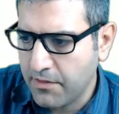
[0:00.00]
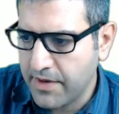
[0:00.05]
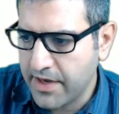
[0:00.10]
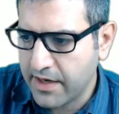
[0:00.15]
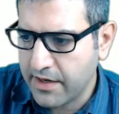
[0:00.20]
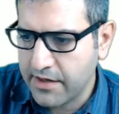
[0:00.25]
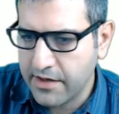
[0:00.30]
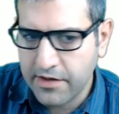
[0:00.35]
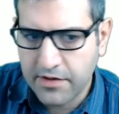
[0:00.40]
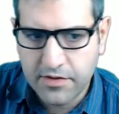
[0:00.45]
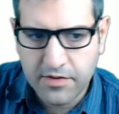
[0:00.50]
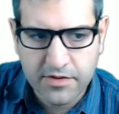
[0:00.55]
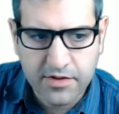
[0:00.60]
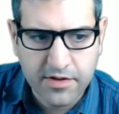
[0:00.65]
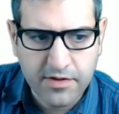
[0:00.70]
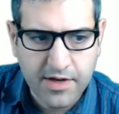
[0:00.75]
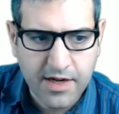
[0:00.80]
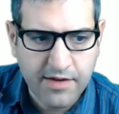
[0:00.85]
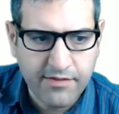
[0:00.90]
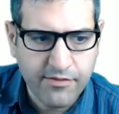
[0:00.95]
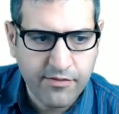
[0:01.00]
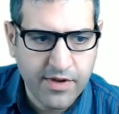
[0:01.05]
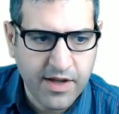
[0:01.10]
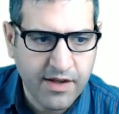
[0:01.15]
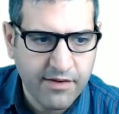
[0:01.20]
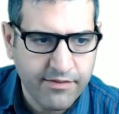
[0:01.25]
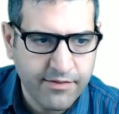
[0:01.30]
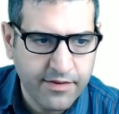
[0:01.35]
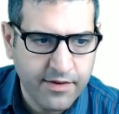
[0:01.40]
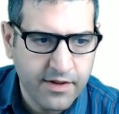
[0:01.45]
back here to the graph, we
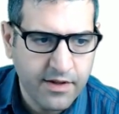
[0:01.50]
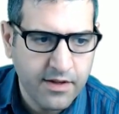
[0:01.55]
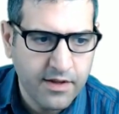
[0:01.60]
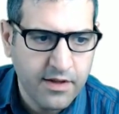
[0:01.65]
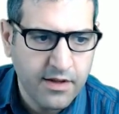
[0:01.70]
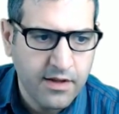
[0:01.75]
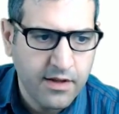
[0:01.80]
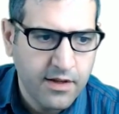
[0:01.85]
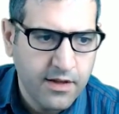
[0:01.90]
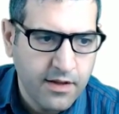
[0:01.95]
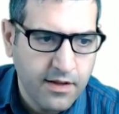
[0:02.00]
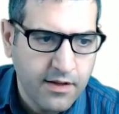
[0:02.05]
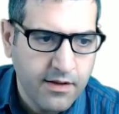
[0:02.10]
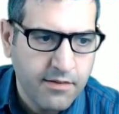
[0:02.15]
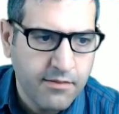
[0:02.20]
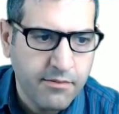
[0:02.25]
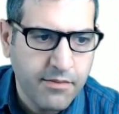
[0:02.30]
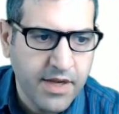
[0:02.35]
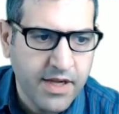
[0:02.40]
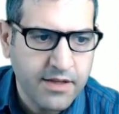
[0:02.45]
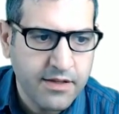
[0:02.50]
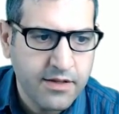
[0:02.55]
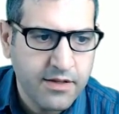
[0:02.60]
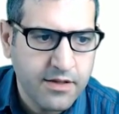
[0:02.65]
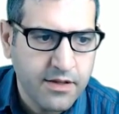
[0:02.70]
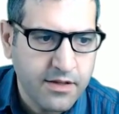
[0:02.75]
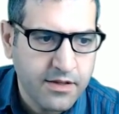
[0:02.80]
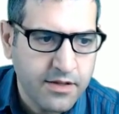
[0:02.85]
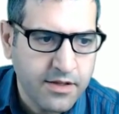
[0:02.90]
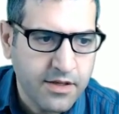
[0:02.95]
have made
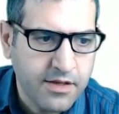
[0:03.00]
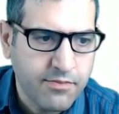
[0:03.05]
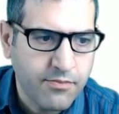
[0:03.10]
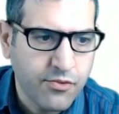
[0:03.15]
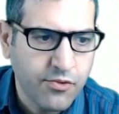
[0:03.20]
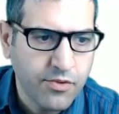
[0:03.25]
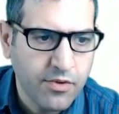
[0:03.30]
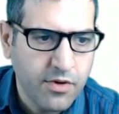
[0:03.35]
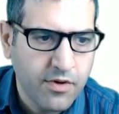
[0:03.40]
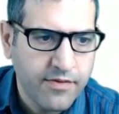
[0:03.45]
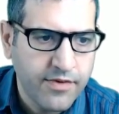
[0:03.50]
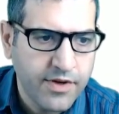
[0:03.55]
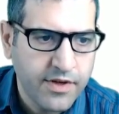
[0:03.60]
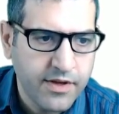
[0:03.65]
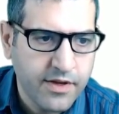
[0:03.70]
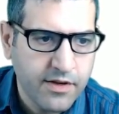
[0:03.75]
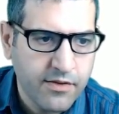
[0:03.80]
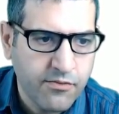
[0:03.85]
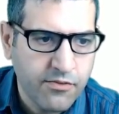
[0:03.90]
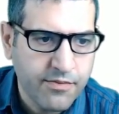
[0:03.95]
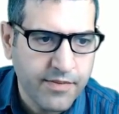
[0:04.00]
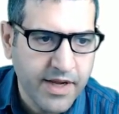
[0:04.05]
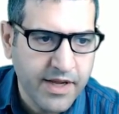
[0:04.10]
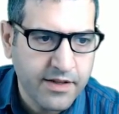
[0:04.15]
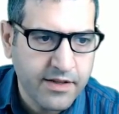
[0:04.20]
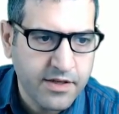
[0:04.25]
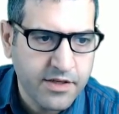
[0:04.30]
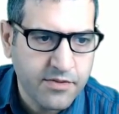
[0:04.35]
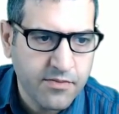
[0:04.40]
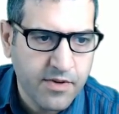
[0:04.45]
the pool over here. We
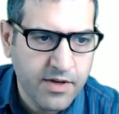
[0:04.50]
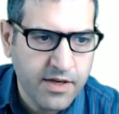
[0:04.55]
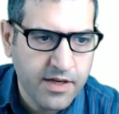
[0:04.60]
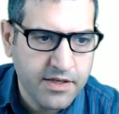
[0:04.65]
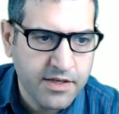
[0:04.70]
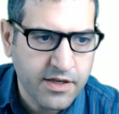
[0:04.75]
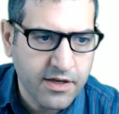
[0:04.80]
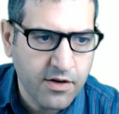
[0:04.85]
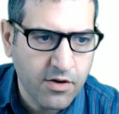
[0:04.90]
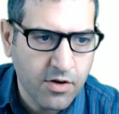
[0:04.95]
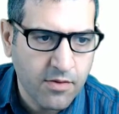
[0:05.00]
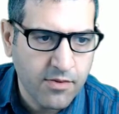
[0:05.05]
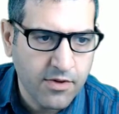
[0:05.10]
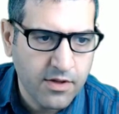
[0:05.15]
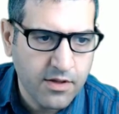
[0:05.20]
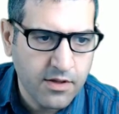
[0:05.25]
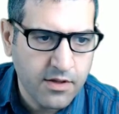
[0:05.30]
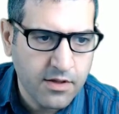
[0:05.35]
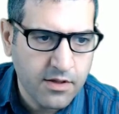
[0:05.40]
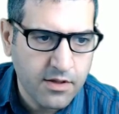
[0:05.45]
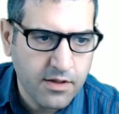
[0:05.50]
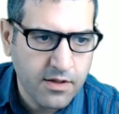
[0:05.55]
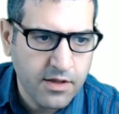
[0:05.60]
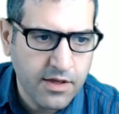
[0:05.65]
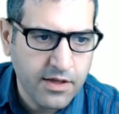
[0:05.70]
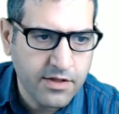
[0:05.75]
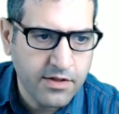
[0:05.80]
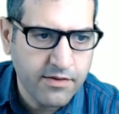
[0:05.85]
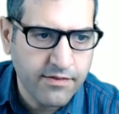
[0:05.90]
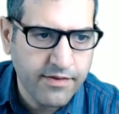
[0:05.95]
made this one as a global
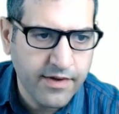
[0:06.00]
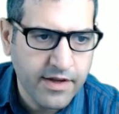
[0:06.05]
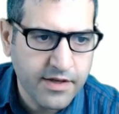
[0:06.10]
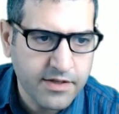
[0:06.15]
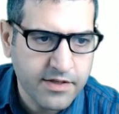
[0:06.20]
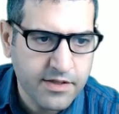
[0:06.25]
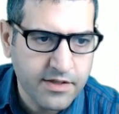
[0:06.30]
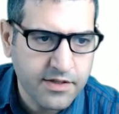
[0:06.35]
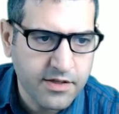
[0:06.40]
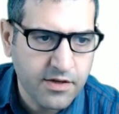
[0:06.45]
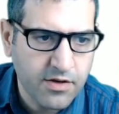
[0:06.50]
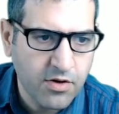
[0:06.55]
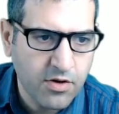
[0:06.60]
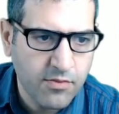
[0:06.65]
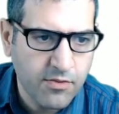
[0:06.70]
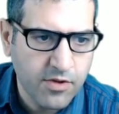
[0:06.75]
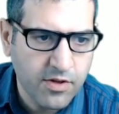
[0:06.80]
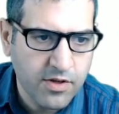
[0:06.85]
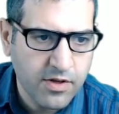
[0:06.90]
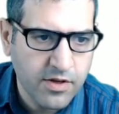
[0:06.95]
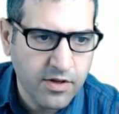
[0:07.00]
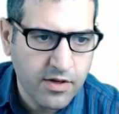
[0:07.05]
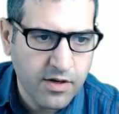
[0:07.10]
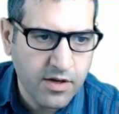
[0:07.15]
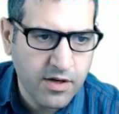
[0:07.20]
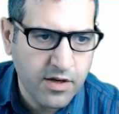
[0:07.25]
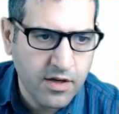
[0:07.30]
interface. It's global here.